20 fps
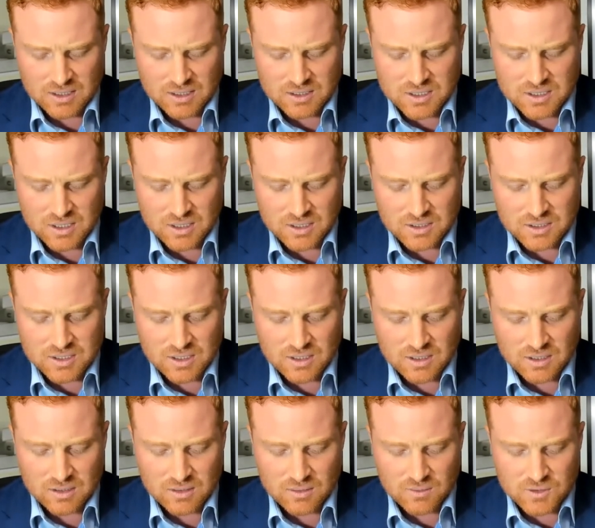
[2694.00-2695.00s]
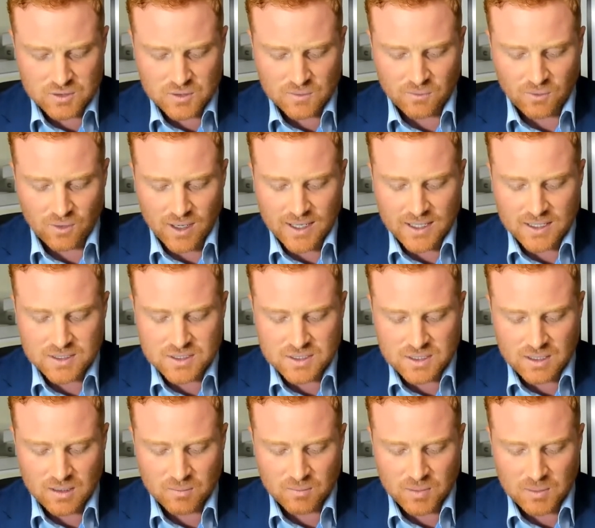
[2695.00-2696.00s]
to to to find
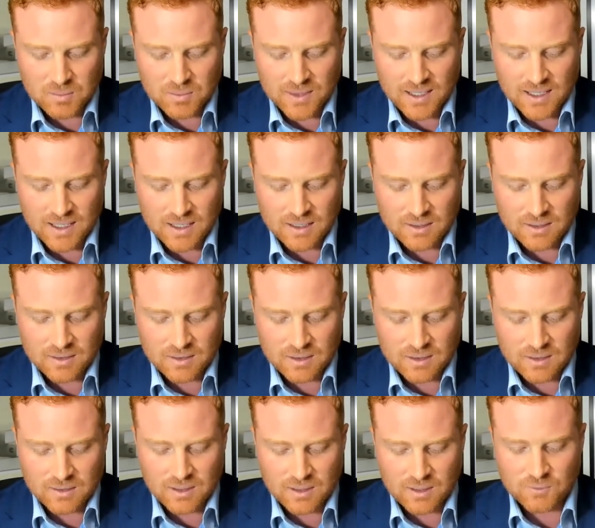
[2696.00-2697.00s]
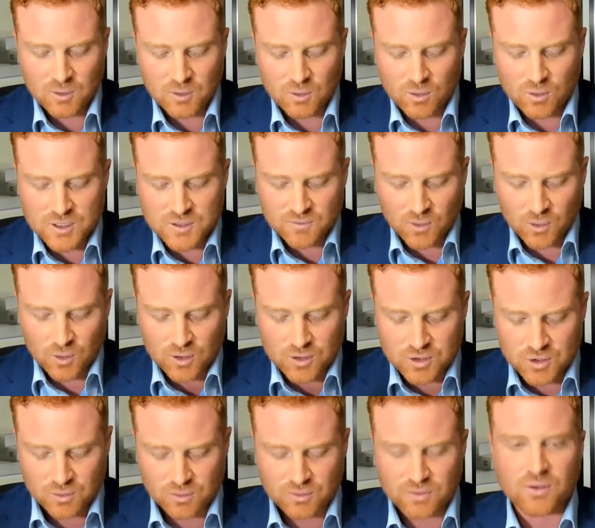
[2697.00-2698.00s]
um, people that are that if you always focus
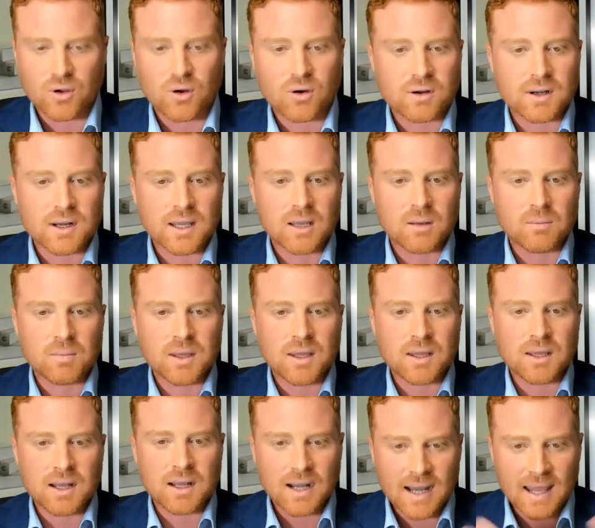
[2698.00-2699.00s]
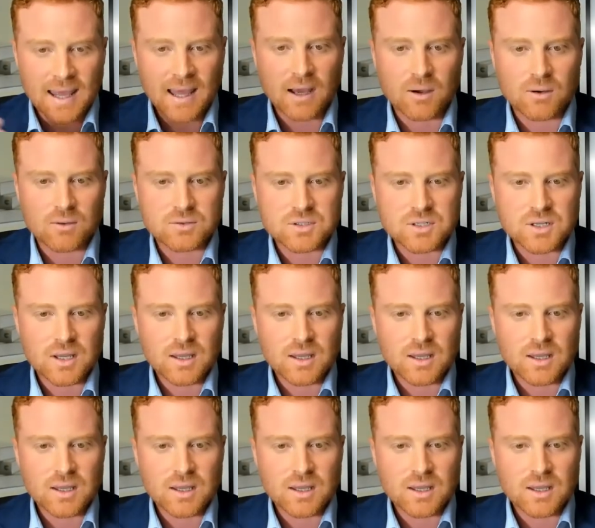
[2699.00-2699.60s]
on authority and being allowed